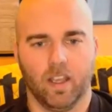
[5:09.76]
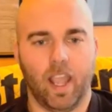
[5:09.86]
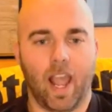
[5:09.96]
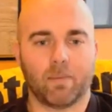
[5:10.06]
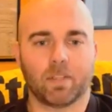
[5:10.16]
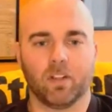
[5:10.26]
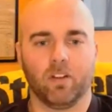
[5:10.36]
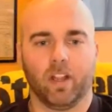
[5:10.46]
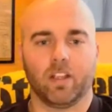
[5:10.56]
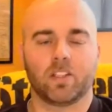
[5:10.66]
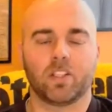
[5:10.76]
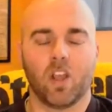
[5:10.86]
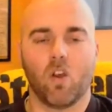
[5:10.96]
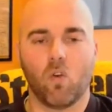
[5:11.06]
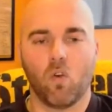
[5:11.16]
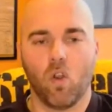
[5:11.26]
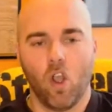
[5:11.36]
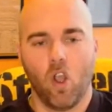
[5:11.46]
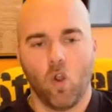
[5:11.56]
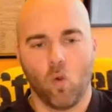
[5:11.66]
Yeah, absolutely. So
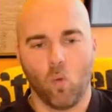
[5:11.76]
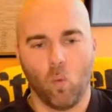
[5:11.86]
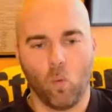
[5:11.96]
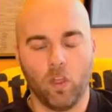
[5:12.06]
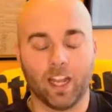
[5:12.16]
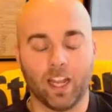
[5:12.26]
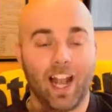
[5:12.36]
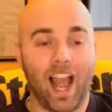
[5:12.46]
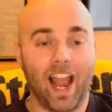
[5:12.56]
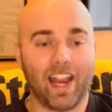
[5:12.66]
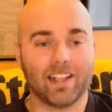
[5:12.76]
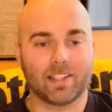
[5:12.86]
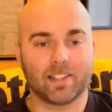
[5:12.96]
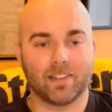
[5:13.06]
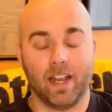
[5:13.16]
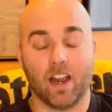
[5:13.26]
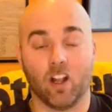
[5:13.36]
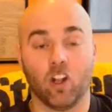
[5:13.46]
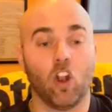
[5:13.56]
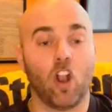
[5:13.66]
the Lions did
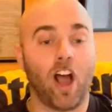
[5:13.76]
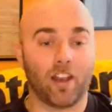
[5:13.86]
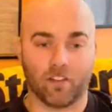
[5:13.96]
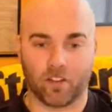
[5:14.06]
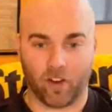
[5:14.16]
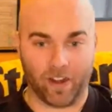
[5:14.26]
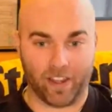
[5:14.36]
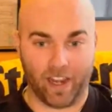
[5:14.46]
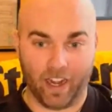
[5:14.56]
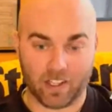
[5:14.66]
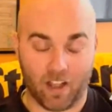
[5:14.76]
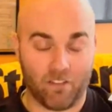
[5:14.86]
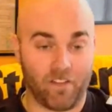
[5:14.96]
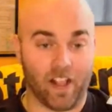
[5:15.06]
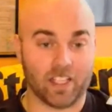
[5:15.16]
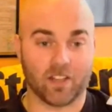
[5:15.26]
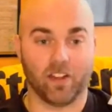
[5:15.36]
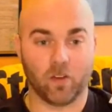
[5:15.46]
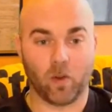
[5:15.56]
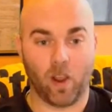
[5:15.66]
a lot of great things
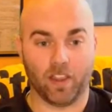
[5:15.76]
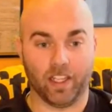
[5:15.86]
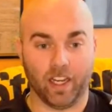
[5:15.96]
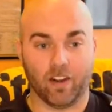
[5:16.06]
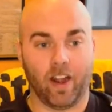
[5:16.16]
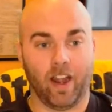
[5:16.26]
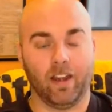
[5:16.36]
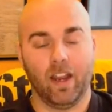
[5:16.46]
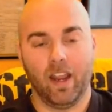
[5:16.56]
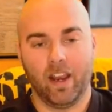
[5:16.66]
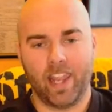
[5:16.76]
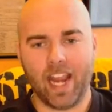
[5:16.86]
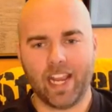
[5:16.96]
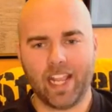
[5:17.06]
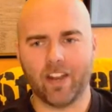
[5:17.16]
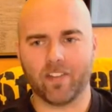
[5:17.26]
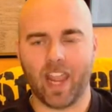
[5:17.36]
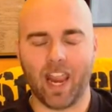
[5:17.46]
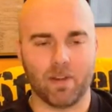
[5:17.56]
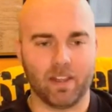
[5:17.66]
offensively throughout the year. And they kind of
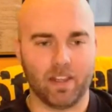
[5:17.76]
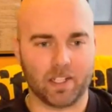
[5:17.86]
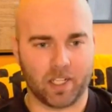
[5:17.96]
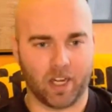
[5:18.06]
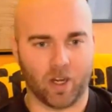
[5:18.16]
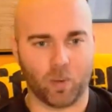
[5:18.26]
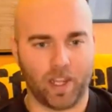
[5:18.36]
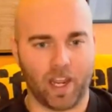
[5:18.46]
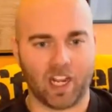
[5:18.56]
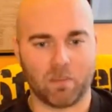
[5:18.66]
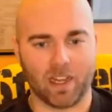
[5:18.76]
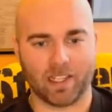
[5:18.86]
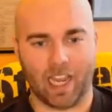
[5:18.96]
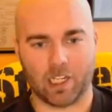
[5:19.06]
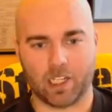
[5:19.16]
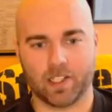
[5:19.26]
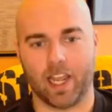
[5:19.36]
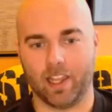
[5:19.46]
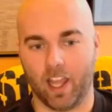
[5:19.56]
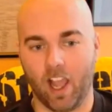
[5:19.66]
came in this year with the expectation
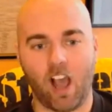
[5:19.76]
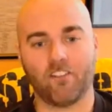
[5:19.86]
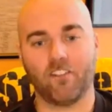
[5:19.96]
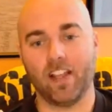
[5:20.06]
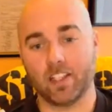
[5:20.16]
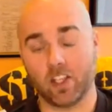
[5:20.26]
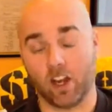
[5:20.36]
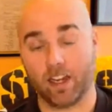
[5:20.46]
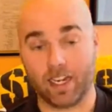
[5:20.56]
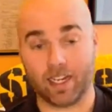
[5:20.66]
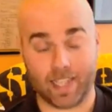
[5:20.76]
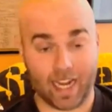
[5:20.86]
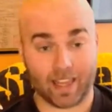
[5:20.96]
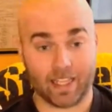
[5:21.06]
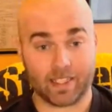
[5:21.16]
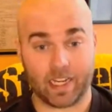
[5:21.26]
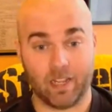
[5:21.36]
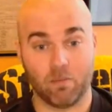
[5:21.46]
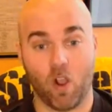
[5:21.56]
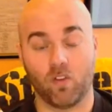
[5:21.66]
saying the offense is going to need to take this
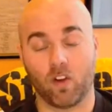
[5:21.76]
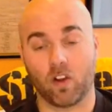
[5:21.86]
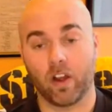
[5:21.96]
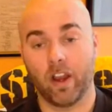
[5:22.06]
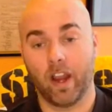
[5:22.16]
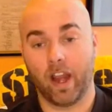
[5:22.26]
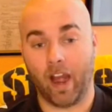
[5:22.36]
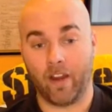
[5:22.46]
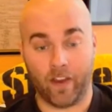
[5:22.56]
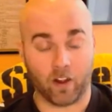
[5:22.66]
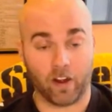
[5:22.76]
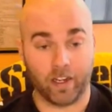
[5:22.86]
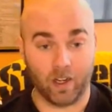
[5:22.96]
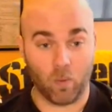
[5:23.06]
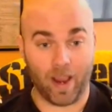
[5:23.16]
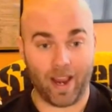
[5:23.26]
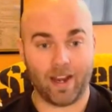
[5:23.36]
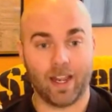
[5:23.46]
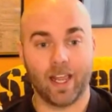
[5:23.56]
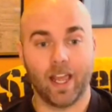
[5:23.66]
team over and they're going to need to
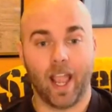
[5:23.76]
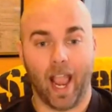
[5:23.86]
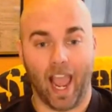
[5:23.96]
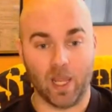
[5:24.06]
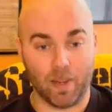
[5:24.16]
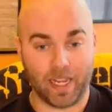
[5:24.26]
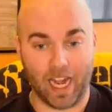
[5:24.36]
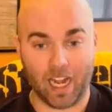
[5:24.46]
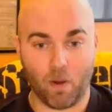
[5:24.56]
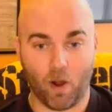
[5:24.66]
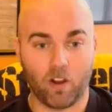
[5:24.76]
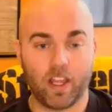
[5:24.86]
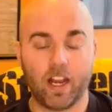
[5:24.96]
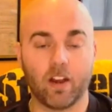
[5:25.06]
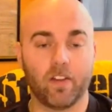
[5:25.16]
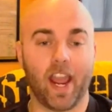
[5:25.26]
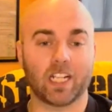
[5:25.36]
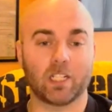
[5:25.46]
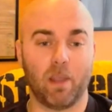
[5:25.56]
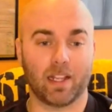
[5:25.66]
win. And the beginning part of the year, the
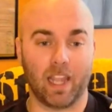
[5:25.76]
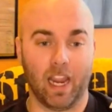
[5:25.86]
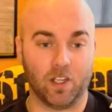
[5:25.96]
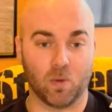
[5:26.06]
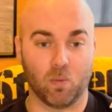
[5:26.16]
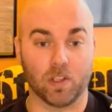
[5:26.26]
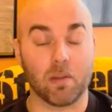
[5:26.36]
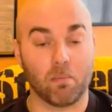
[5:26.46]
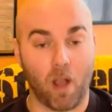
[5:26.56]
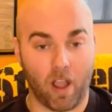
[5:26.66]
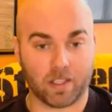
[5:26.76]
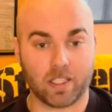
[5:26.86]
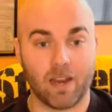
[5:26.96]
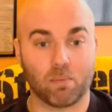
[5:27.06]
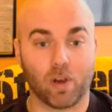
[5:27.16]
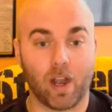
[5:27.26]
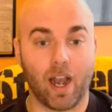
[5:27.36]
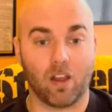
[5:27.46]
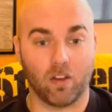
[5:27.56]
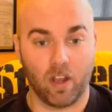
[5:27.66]
expectation was Amon-Ra St.
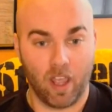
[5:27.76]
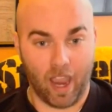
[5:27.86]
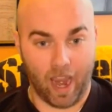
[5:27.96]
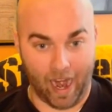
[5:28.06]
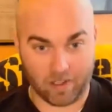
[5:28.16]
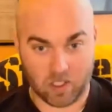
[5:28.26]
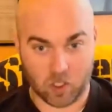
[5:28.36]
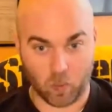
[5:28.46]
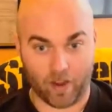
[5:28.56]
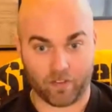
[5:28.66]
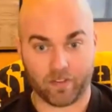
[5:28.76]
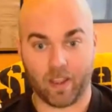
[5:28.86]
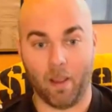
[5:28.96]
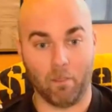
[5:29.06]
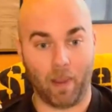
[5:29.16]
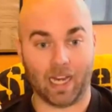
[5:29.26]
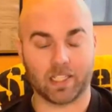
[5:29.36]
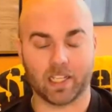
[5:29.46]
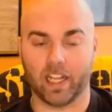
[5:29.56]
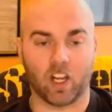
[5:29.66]
Brown and Swift, and
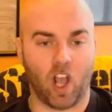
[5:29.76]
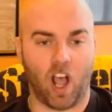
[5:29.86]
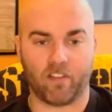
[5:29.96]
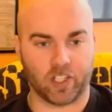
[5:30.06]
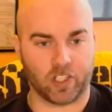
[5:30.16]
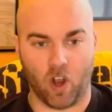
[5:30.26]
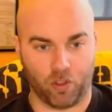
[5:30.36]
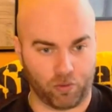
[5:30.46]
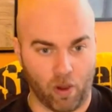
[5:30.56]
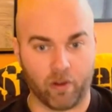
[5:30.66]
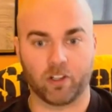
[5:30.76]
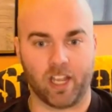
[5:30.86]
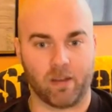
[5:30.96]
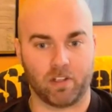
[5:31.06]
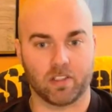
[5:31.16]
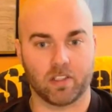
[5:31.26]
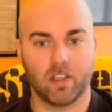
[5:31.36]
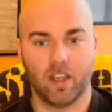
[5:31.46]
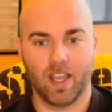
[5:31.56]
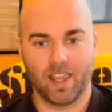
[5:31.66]
basically Goff just don't throw interceptions.
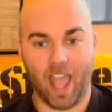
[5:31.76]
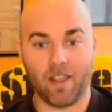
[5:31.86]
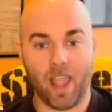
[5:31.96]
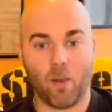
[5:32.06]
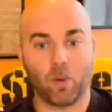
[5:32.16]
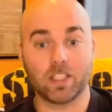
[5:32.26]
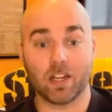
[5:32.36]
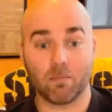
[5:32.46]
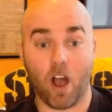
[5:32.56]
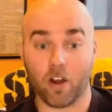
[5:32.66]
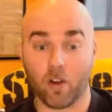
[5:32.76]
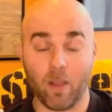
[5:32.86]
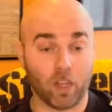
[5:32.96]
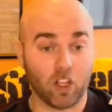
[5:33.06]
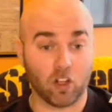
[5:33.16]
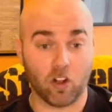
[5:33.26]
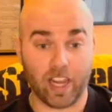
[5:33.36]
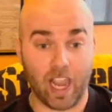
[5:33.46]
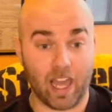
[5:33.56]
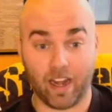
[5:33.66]
That was their model. And when you
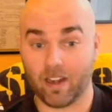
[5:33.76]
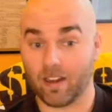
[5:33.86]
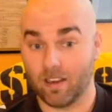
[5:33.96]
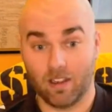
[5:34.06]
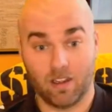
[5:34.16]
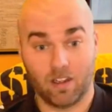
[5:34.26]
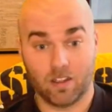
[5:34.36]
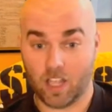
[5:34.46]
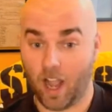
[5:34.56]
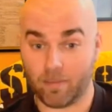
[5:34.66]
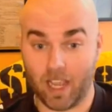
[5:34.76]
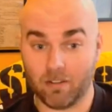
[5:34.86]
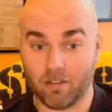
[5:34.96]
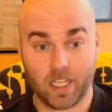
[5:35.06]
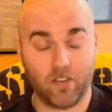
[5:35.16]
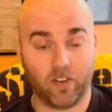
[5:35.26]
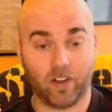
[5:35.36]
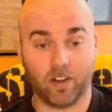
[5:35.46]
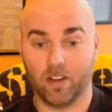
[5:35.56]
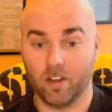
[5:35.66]
look at it, top 10
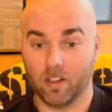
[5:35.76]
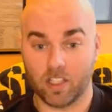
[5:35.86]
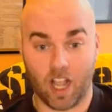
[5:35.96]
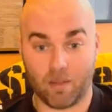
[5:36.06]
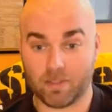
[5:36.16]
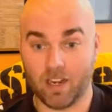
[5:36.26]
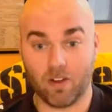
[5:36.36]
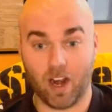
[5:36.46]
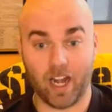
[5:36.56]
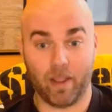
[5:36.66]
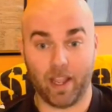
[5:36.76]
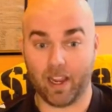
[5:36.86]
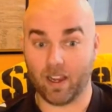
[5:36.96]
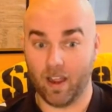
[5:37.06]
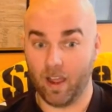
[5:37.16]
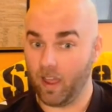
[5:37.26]
receiver, top 10 running back,